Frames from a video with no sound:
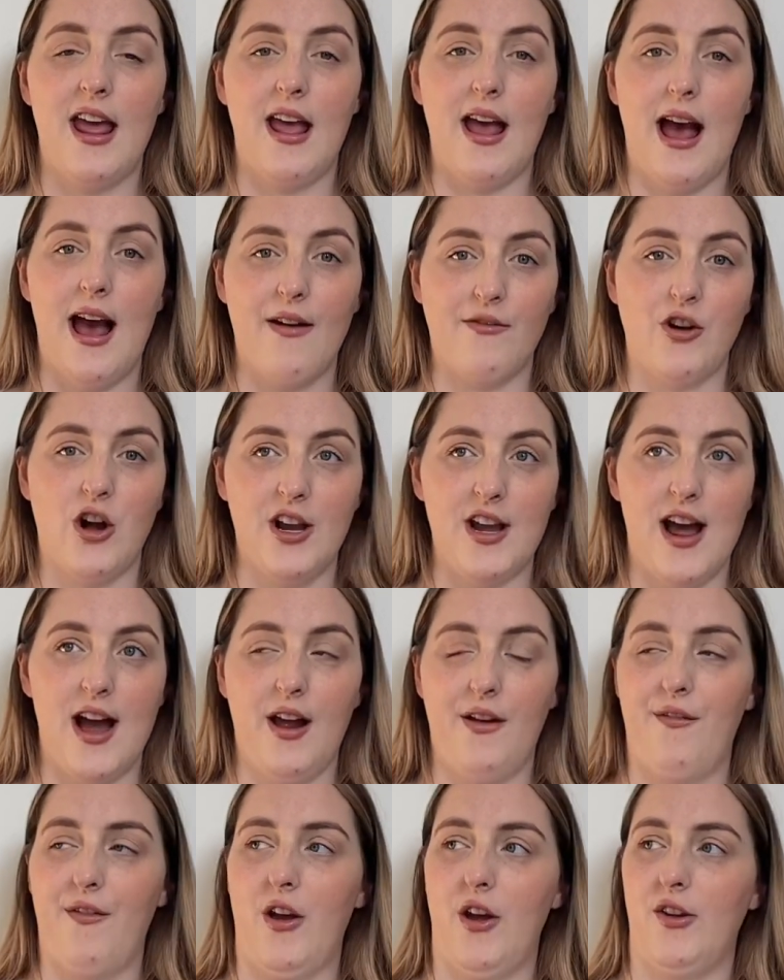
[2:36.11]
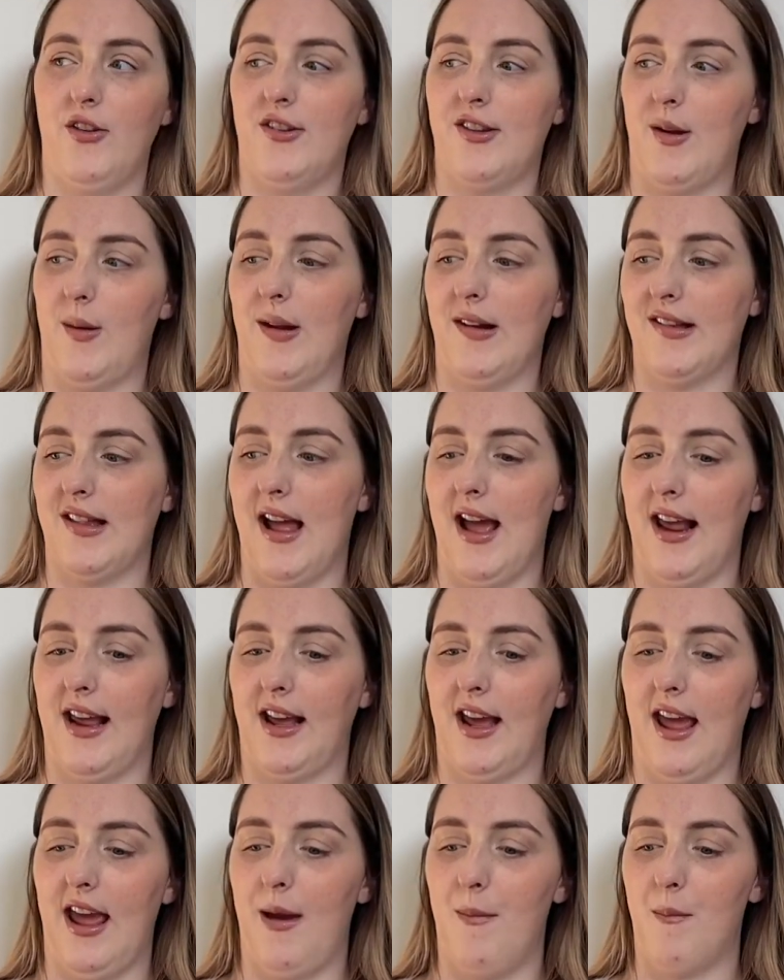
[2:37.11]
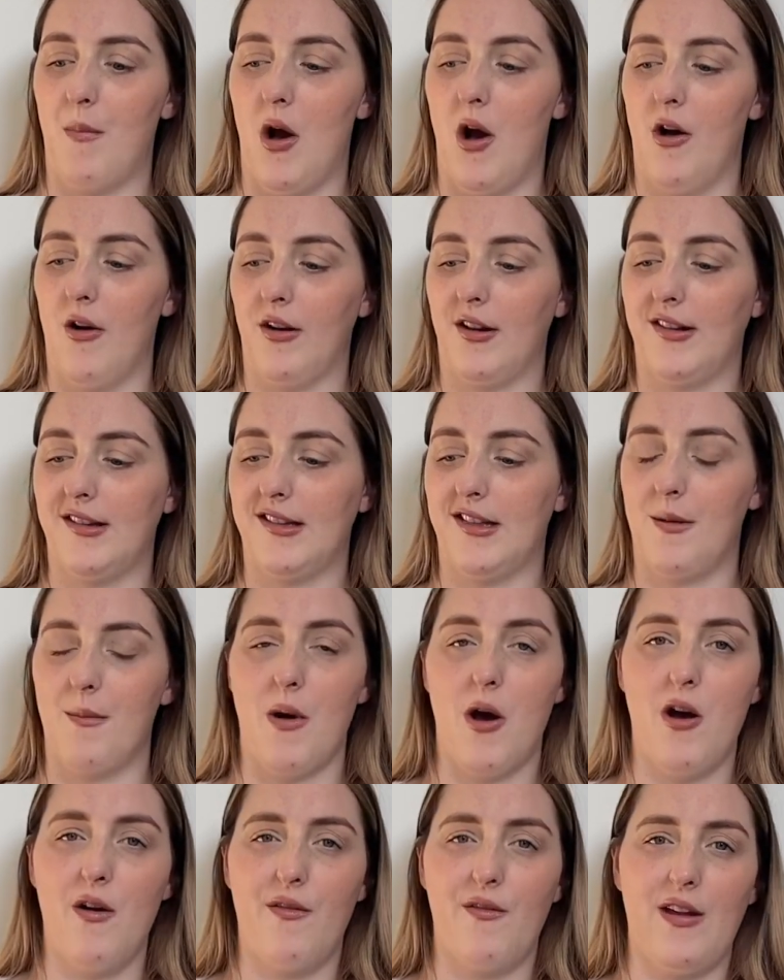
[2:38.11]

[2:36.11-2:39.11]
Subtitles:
I've got an iPhone, so it's like it marks them off.